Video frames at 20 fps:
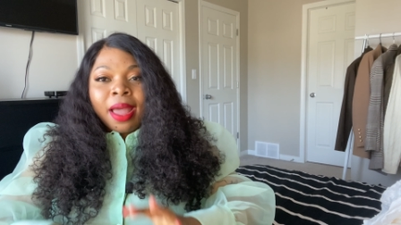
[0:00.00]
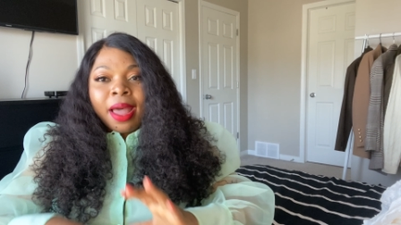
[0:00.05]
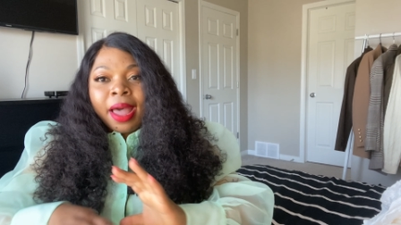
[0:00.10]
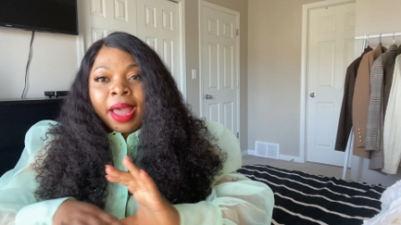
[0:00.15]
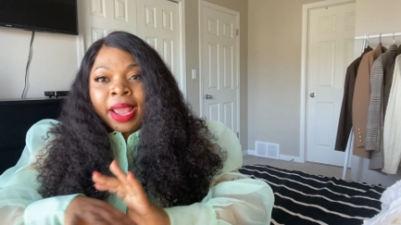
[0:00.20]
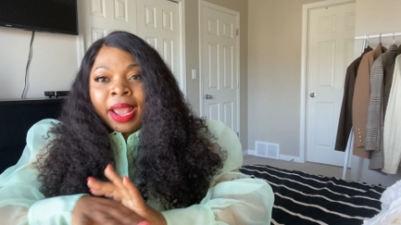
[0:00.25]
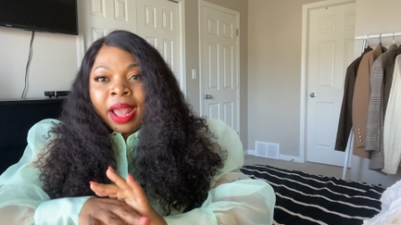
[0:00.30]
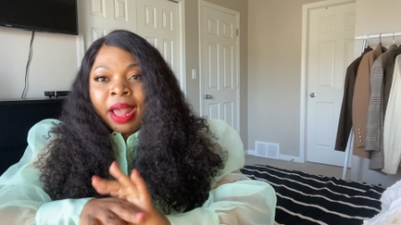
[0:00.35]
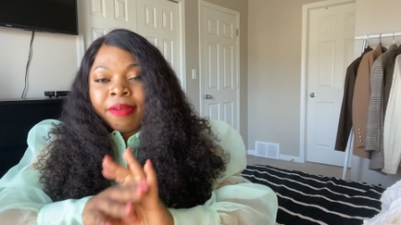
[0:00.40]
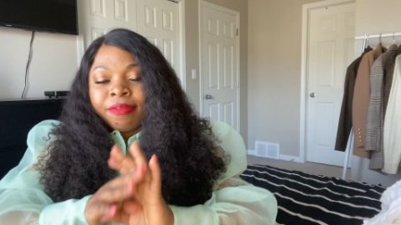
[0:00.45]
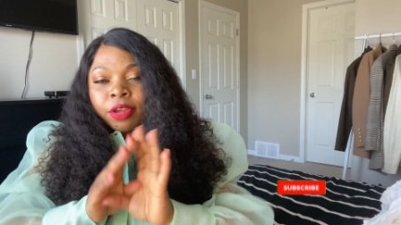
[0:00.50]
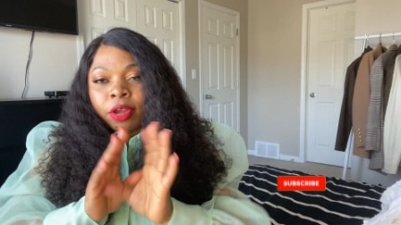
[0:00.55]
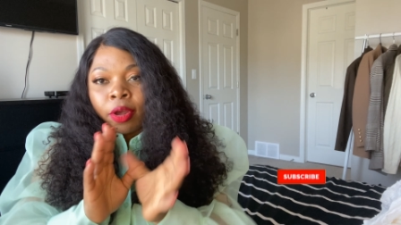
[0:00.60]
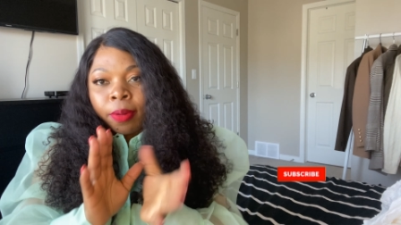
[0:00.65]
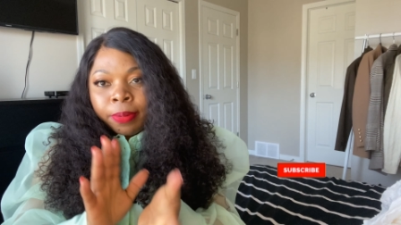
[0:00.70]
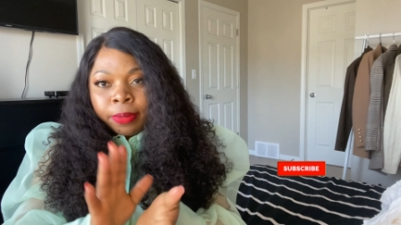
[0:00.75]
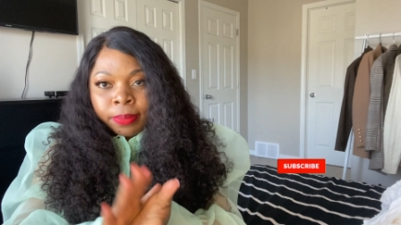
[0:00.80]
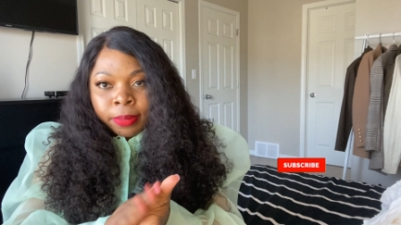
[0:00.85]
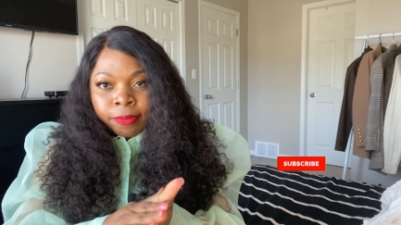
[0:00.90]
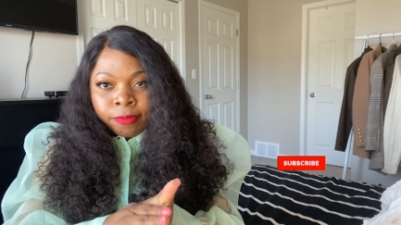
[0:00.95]
I have a
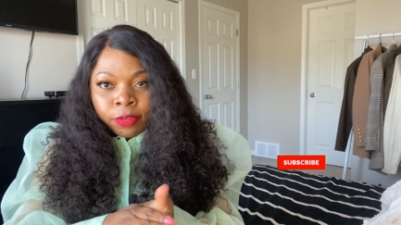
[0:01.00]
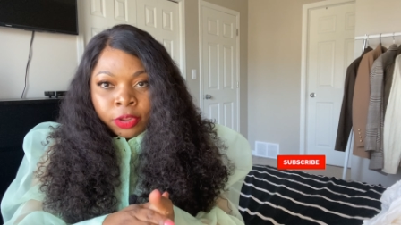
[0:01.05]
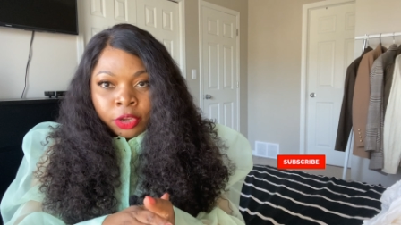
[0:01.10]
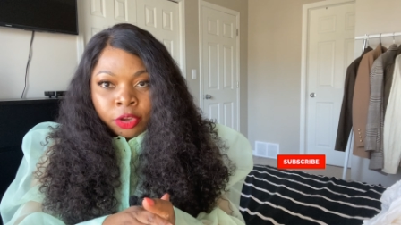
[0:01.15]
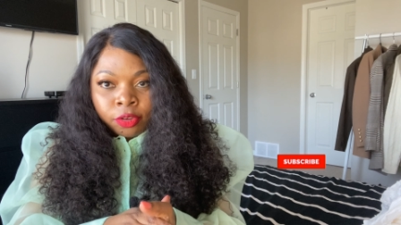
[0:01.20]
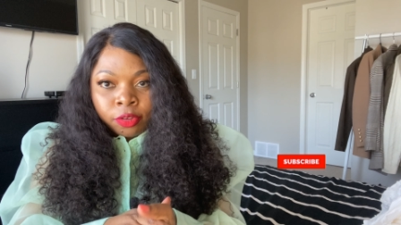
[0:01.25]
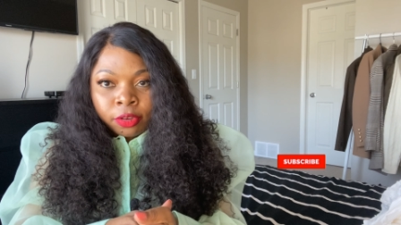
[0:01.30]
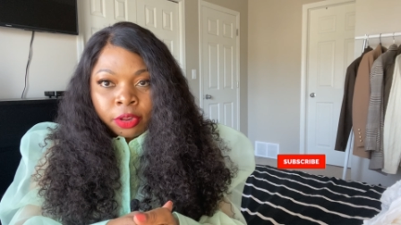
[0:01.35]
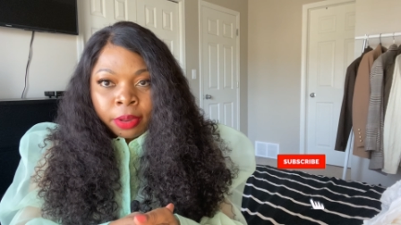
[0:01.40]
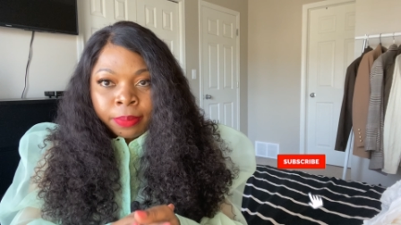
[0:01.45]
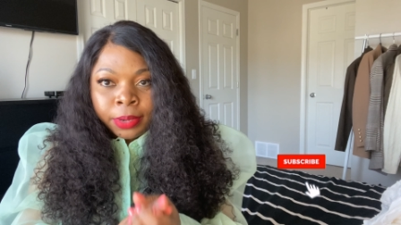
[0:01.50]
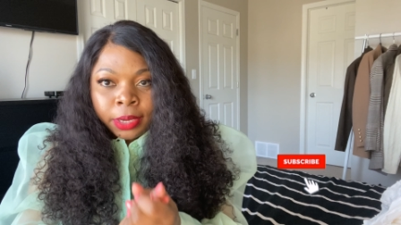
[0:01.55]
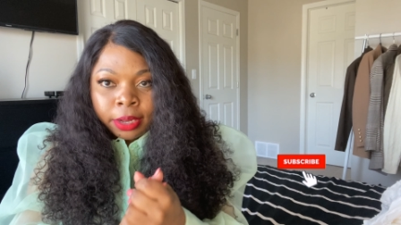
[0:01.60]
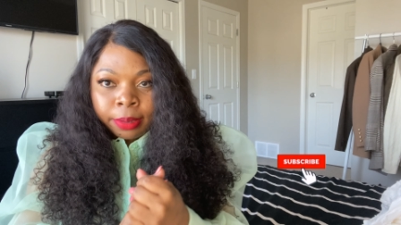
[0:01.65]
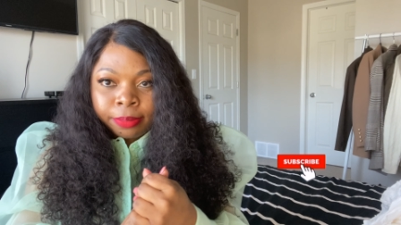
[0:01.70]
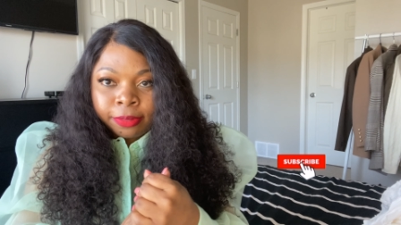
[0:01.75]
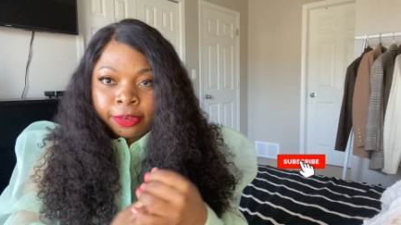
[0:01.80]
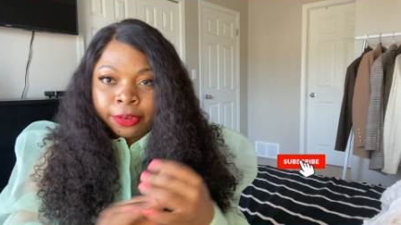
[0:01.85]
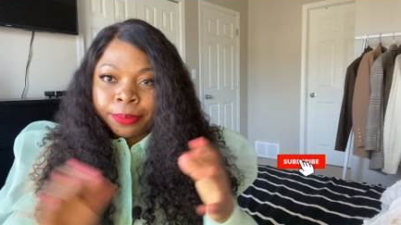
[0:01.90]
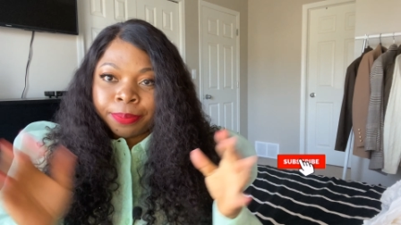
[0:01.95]
couple more videos coming up,
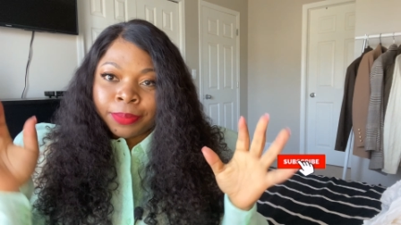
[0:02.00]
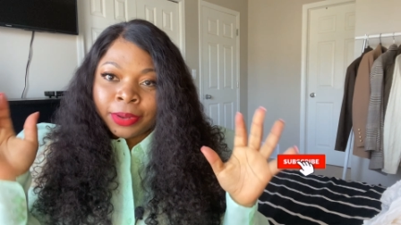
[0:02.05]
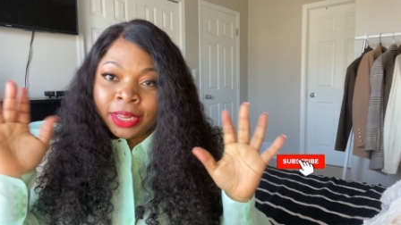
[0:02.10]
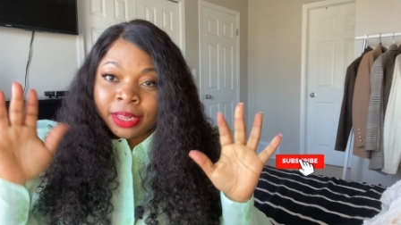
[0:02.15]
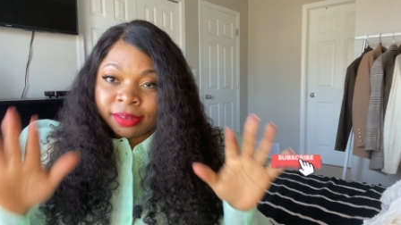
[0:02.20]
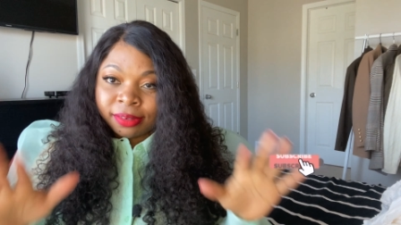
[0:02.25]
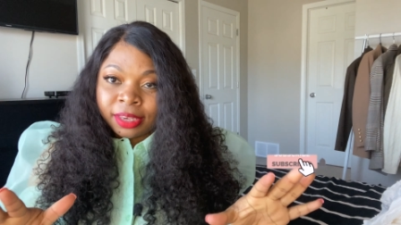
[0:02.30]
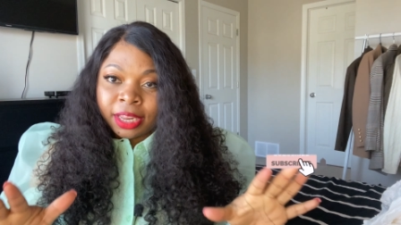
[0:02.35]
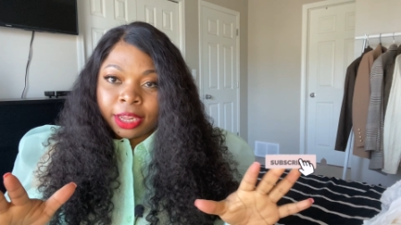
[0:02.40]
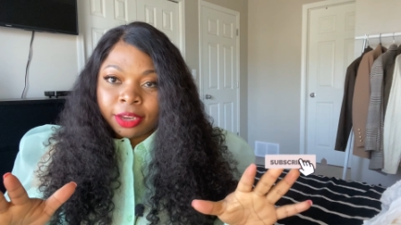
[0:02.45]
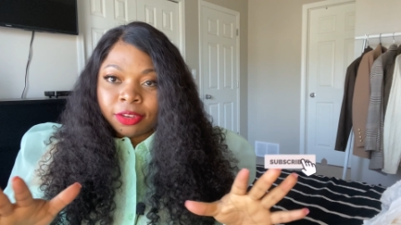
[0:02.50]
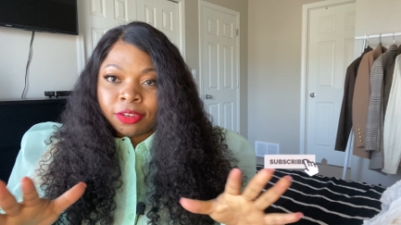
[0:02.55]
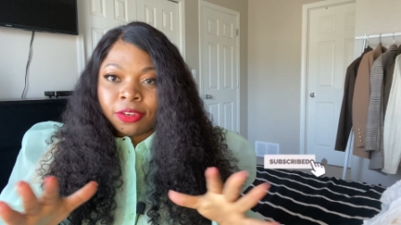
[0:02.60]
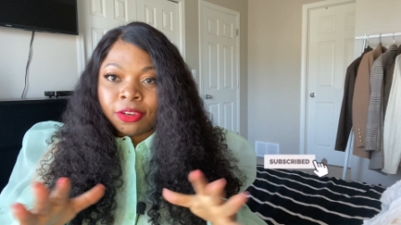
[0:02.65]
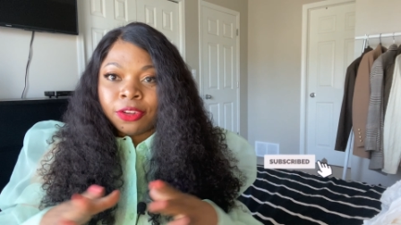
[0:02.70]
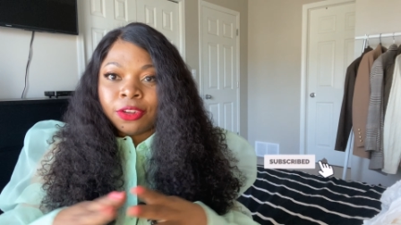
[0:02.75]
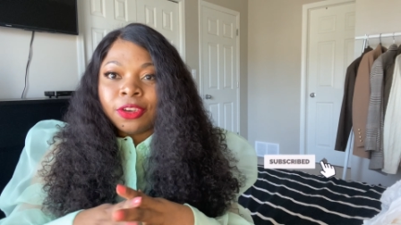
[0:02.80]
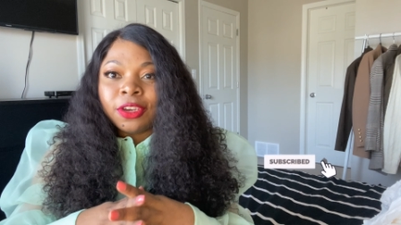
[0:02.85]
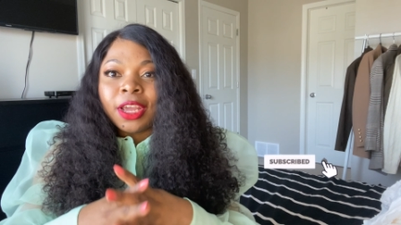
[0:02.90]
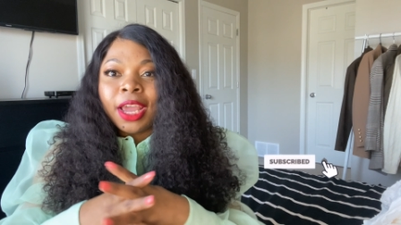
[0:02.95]
so please stay
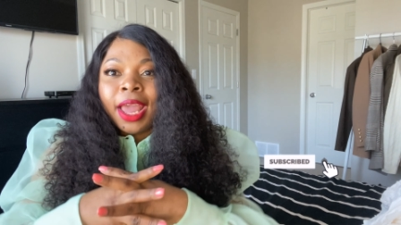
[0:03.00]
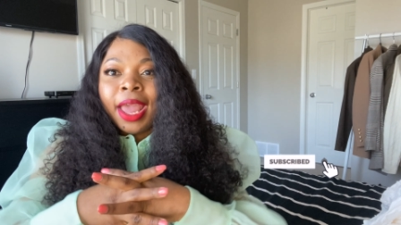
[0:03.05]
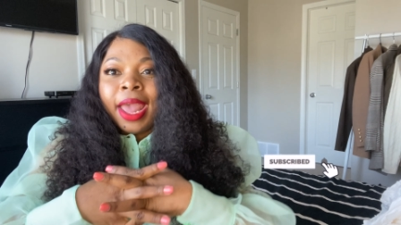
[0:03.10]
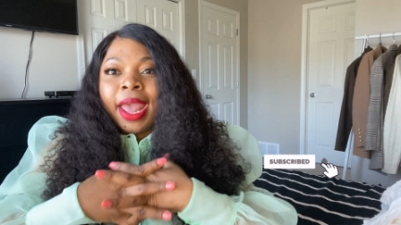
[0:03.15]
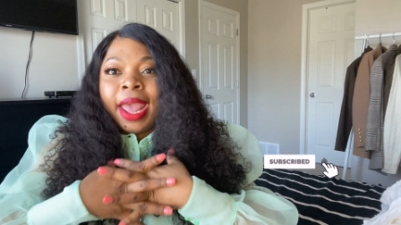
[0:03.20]
tuned,